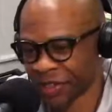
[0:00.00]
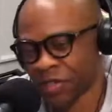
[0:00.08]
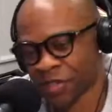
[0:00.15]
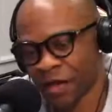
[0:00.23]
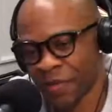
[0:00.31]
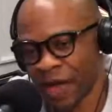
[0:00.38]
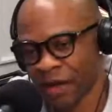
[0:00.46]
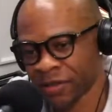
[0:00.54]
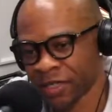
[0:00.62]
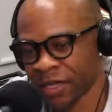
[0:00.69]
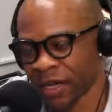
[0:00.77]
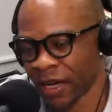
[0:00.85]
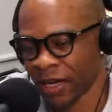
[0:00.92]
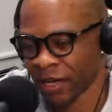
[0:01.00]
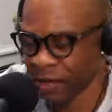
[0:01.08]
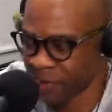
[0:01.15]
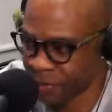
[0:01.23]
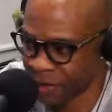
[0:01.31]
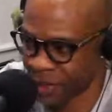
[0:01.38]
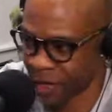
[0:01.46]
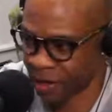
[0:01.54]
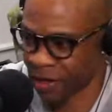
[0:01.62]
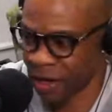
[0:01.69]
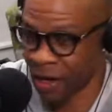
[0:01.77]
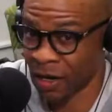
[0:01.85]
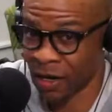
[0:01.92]
Just come out 10 a.m.
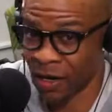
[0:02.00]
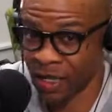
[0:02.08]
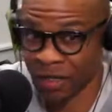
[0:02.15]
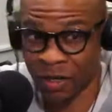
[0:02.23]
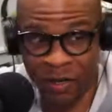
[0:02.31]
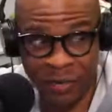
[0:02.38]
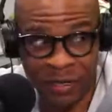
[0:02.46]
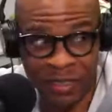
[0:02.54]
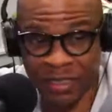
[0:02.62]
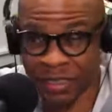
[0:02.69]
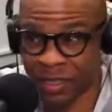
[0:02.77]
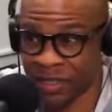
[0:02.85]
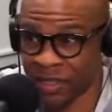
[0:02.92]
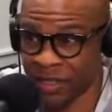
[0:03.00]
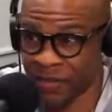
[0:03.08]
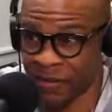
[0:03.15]
Saturday, October the 16th.